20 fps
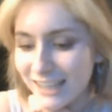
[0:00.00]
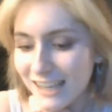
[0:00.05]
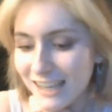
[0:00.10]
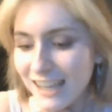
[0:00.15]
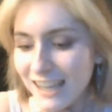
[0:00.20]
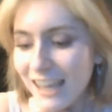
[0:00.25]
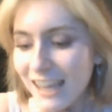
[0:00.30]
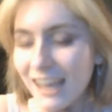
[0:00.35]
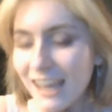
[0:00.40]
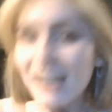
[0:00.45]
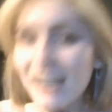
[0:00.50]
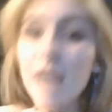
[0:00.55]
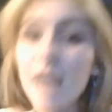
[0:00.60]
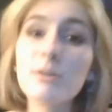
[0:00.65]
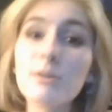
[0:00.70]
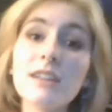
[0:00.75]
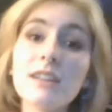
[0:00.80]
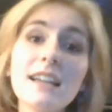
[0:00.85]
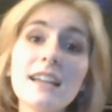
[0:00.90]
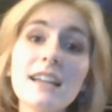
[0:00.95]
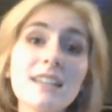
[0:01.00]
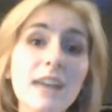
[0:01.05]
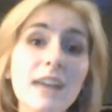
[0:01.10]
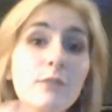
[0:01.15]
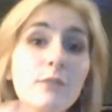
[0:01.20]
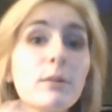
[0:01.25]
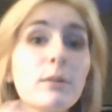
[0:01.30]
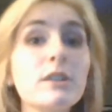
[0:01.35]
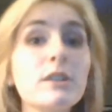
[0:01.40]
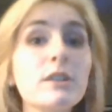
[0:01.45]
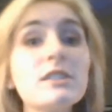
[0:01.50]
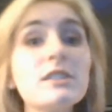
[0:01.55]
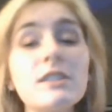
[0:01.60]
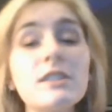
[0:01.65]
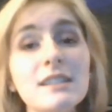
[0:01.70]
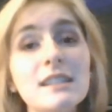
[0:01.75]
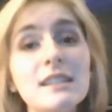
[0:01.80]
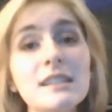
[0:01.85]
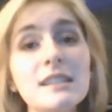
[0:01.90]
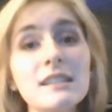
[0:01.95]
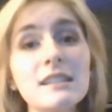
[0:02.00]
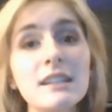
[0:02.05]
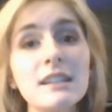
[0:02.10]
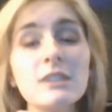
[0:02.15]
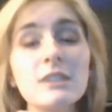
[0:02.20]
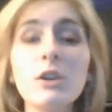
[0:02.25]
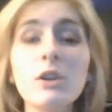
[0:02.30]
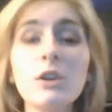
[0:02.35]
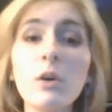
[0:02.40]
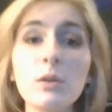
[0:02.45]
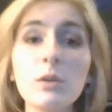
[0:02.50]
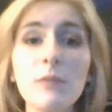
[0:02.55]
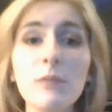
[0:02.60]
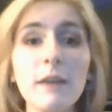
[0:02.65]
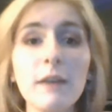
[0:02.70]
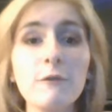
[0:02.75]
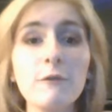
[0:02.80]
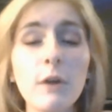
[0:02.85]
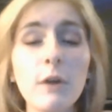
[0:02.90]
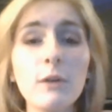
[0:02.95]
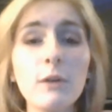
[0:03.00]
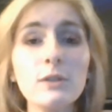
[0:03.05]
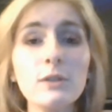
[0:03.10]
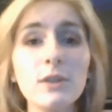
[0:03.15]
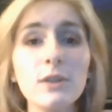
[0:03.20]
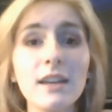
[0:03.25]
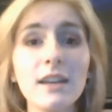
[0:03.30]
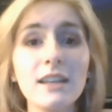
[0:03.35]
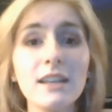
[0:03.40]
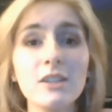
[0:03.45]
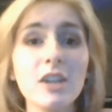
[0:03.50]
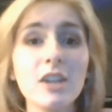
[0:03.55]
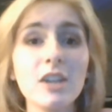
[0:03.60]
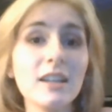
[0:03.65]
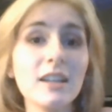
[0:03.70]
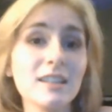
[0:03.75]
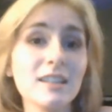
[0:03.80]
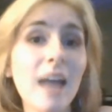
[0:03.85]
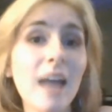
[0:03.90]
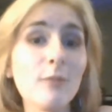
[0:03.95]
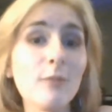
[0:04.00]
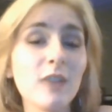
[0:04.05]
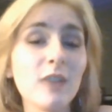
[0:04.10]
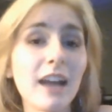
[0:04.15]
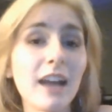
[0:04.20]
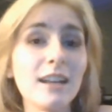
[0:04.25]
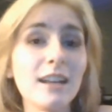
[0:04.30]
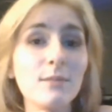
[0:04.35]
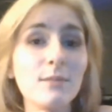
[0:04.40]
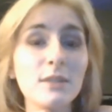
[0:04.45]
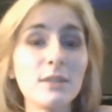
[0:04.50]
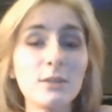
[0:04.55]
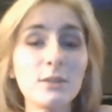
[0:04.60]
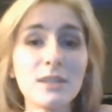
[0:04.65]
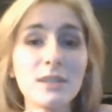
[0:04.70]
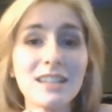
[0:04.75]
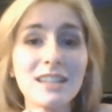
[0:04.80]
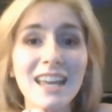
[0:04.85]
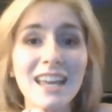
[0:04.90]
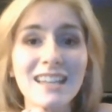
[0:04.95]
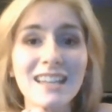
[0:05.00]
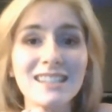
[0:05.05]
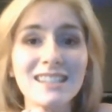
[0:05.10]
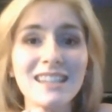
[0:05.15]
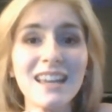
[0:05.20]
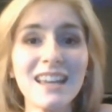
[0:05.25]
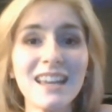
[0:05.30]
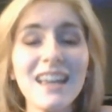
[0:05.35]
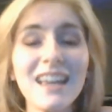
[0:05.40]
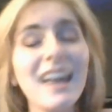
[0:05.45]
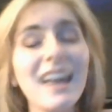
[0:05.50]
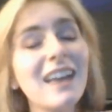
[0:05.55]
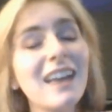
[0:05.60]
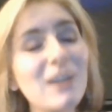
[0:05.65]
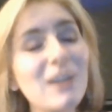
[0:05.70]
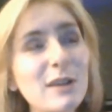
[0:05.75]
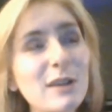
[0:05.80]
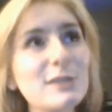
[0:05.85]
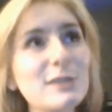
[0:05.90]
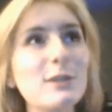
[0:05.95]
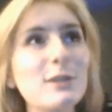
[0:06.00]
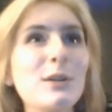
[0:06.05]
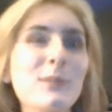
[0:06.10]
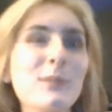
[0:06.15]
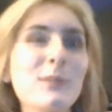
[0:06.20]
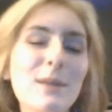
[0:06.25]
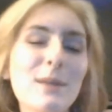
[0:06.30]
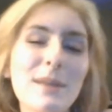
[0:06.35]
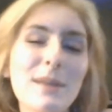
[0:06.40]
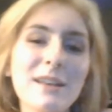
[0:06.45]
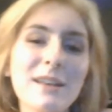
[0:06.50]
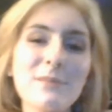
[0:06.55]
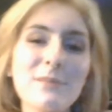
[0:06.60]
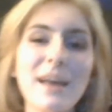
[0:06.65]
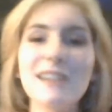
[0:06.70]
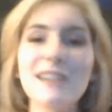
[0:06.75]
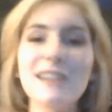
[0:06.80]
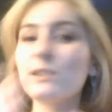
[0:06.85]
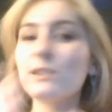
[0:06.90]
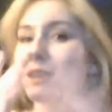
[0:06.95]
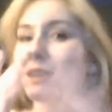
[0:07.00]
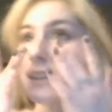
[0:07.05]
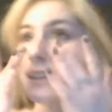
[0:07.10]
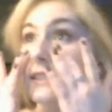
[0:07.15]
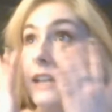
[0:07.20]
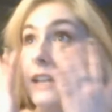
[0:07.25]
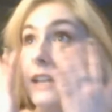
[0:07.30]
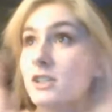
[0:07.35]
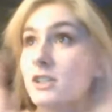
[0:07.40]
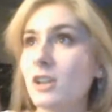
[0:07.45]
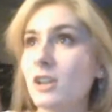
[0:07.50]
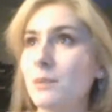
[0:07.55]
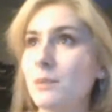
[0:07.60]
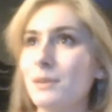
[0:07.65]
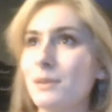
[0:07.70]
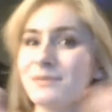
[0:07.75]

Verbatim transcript: And I would like to have a personal assistant to hold my phone so I can check Snapchat in between takes, and also hold my makeup bag so I can catch up